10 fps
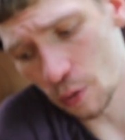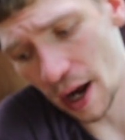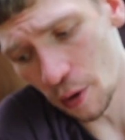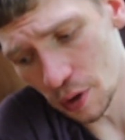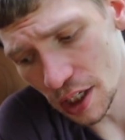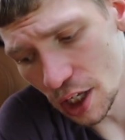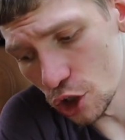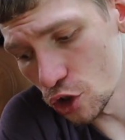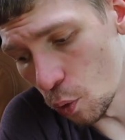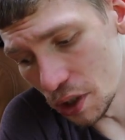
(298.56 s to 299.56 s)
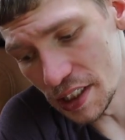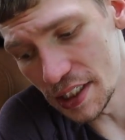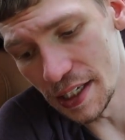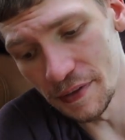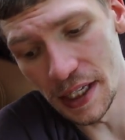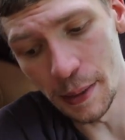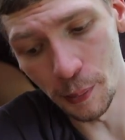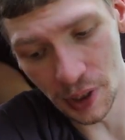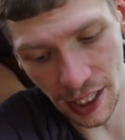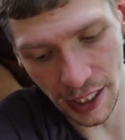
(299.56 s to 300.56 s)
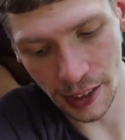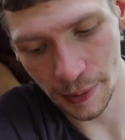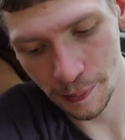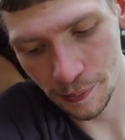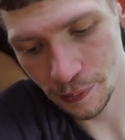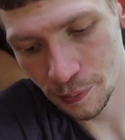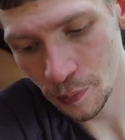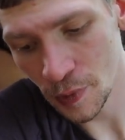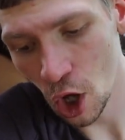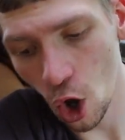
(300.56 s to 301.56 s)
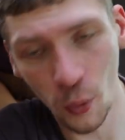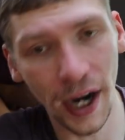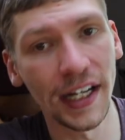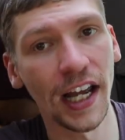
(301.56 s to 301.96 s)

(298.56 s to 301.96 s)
ground 20 CV blade. All right,